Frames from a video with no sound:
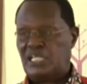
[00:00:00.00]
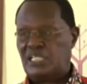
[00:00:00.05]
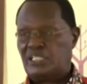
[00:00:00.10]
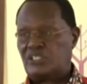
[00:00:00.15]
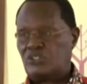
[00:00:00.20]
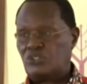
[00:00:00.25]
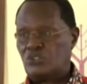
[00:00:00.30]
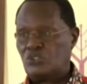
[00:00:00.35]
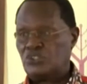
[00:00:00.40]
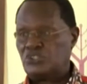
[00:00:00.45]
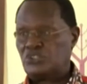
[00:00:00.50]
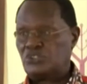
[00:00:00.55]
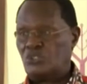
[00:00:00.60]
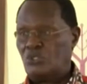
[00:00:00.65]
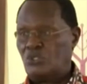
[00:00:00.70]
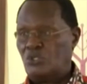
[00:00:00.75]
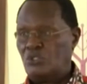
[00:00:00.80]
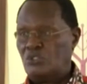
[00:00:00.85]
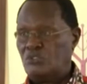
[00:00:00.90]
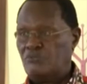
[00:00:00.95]
across
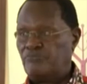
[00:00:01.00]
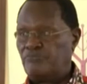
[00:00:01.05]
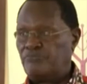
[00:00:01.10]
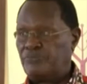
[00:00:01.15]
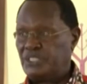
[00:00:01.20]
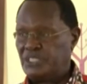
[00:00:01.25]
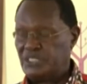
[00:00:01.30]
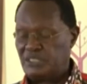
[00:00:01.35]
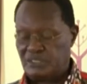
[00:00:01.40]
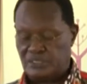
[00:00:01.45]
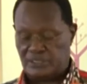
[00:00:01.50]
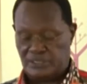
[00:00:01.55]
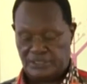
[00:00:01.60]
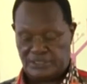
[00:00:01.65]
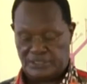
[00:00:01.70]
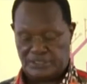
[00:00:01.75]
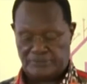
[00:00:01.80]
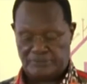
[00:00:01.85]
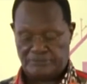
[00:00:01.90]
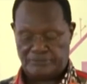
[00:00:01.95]
all
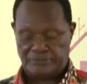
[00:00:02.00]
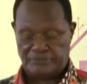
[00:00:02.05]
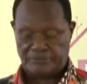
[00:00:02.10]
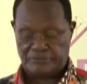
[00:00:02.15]
fields.